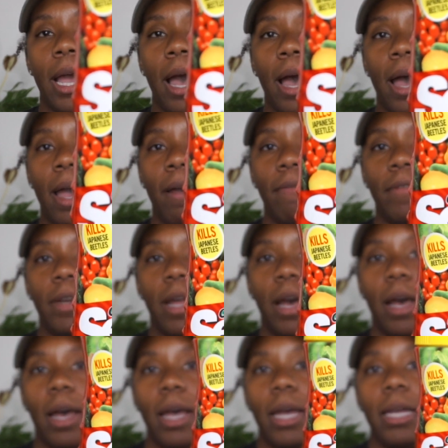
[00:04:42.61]
I have
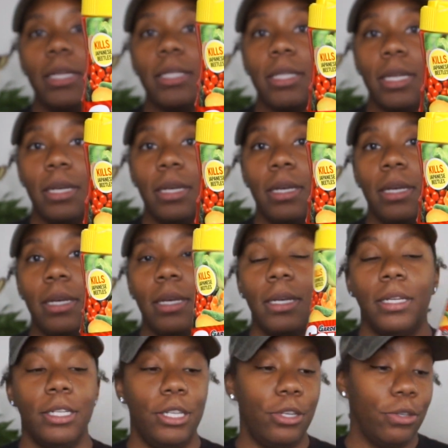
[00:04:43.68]
not
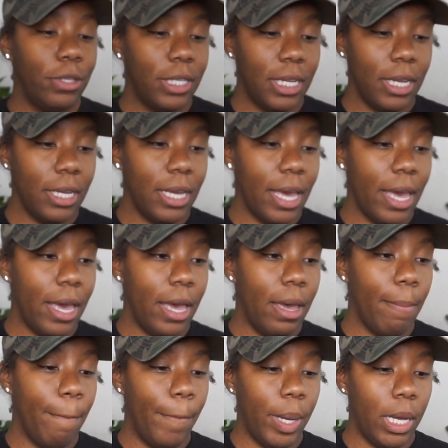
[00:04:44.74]
used it
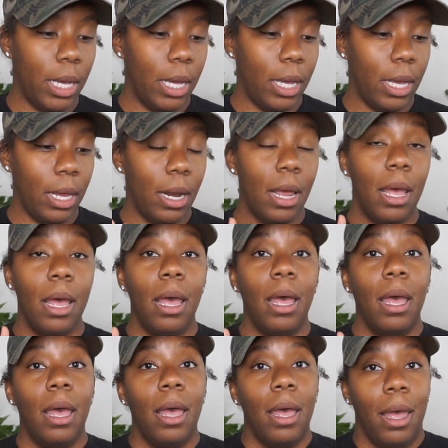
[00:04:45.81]
yet, but
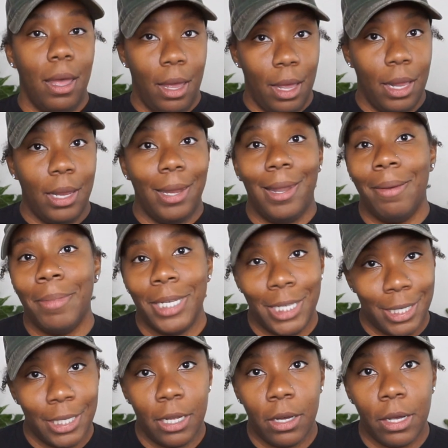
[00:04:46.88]
let me
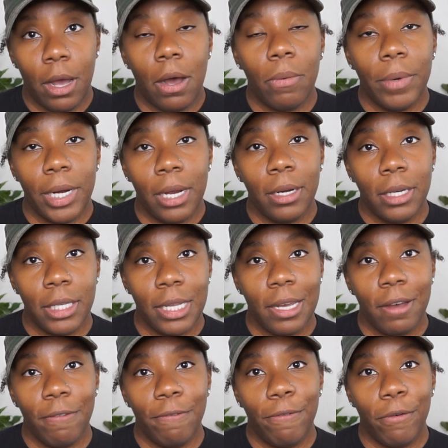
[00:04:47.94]
just tell y'all, I went out of
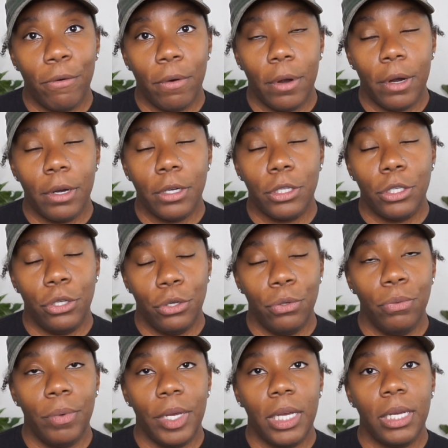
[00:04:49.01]
town for 2
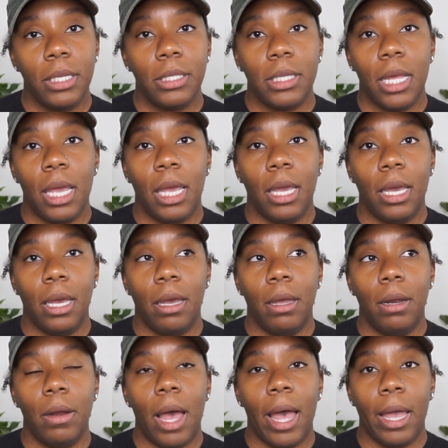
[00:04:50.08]
weeks
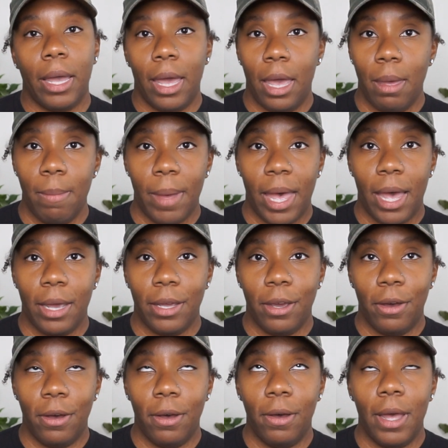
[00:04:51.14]
and I came back,
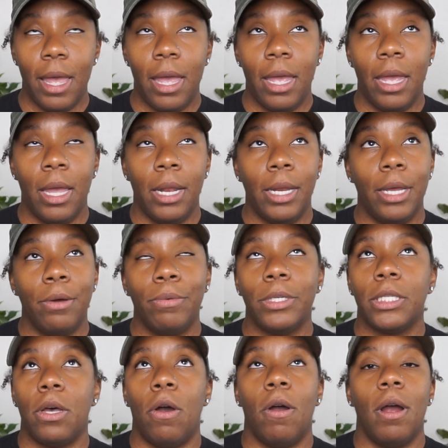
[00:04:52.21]
y'all, and it was
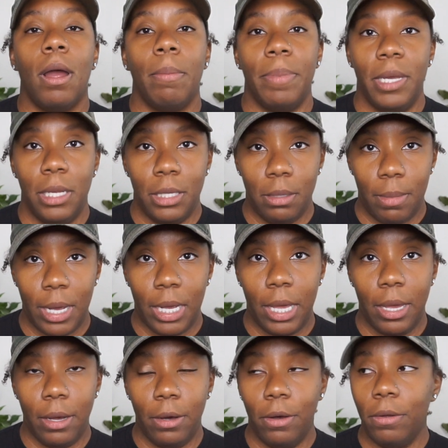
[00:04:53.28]
RIP to my
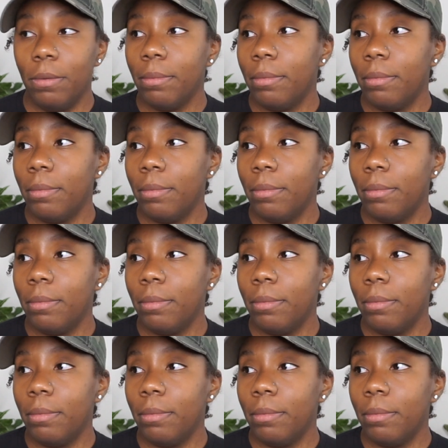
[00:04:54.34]
kale.